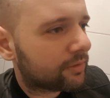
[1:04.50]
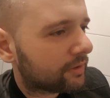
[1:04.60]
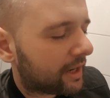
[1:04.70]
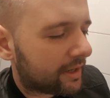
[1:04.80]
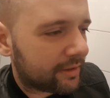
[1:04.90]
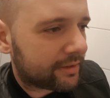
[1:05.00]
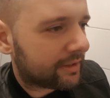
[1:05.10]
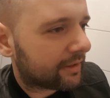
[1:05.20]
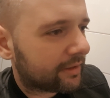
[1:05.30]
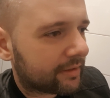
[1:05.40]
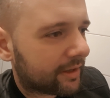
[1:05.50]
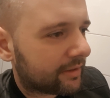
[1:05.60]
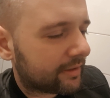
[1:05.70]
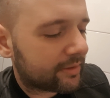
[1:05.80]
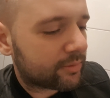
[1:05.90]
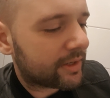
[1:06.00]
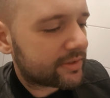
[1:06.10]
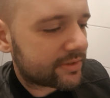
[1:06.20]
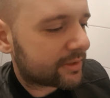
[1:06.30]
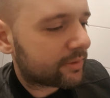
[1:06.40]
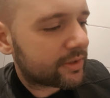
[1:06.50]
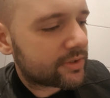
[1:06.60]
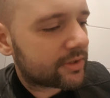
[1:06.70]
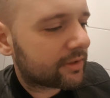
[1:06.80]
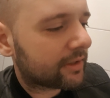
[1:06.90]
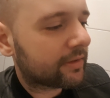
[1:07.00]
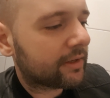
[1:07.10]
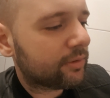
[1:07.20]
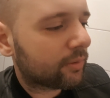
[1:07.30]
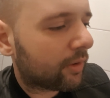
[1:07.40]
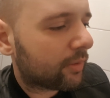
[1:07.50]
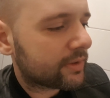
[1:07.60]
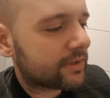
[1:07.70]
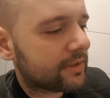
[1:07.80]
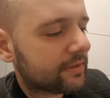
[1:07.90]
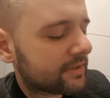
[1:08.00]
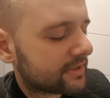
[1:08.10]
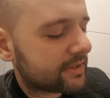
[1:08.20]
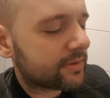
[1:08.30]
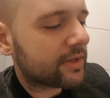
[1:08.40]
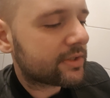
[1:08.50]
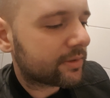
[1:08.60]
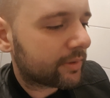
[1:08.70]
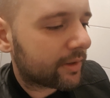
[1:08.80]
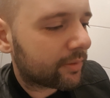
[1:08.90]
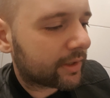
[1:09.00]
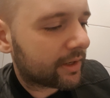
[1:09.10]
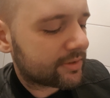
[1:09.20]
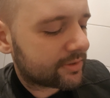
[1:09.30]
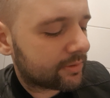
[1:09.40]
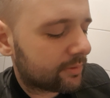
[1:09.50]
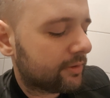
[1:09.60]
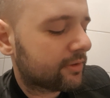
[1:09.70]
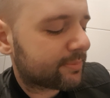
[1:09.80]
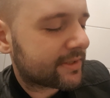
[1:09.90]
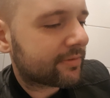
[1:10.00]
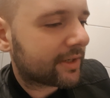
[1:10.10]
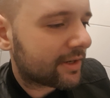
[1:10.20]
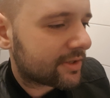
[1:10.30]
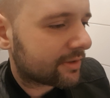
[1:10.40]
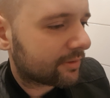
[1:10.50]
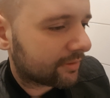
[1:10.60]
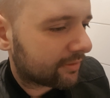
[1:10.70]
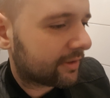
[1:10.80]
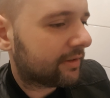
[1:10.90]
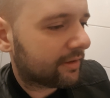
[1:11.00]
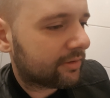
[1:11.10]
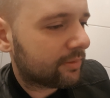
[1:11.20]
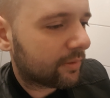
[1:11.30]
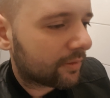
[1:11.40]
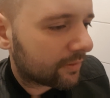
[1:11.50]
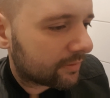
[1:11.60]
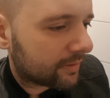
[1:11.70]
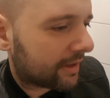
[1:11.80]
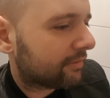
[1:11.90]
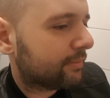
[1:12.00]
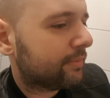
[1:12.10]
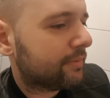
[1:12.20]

or anything like that, it raises a question, and then you're always in the situation where, okay, so your specification or the thing that you are, have